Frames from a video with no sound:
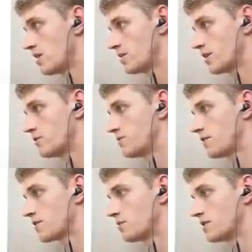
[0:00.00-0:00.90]
There we go.
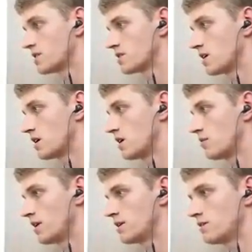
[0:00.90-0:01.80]
5 kilometers.
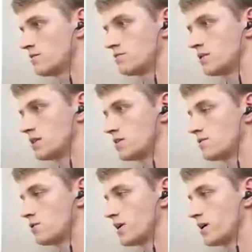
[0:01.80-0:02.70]
Why did I just
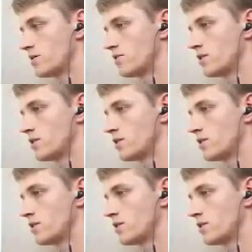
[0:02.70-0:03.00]
fall behind? I don't